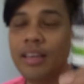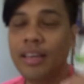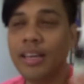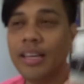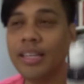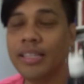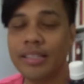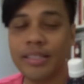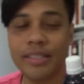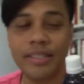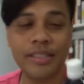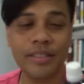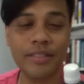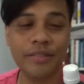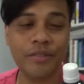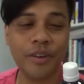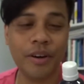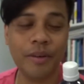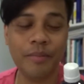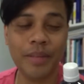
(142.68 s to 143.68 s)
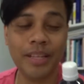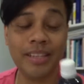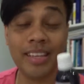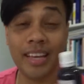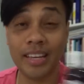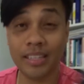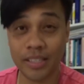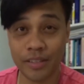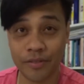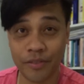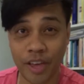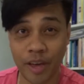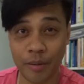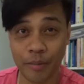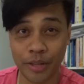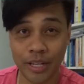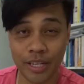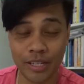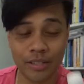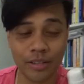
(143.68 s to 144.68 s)
it's from the daisy
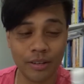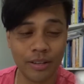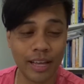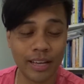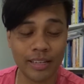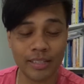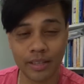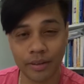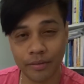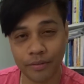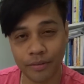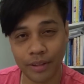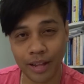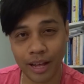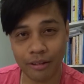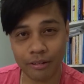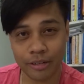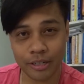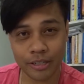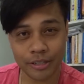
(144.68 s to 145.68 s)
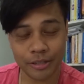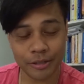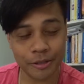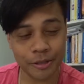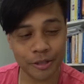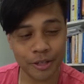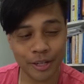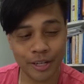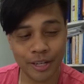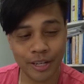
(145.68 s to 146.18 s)
family, so like sunflowers.